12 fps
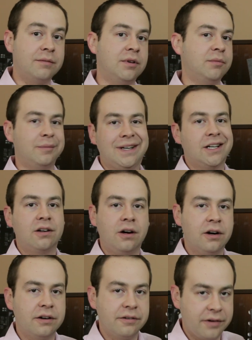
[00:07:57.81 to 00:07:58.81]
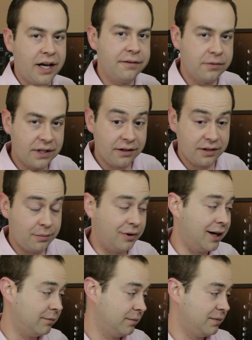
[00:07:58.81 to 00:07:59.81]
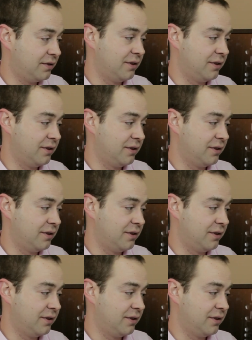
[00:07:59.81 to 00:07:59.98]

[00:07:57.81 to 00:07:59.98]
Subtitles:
I mean, but my card arrived without any problems,